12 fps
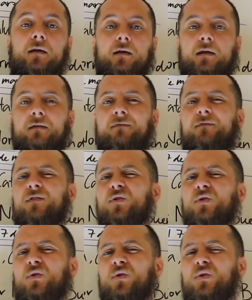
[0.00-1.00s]
If
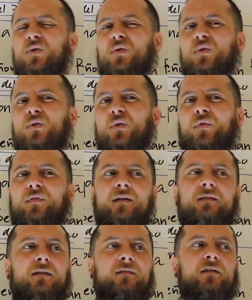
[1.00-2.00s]
you
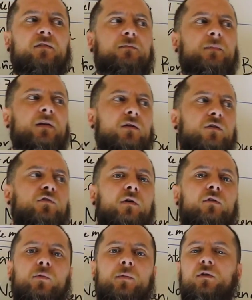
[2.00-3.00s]
think that this video is
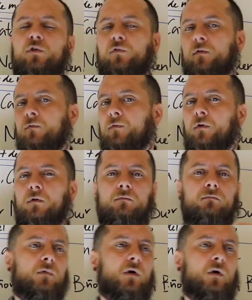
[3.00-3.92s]
going to be useful for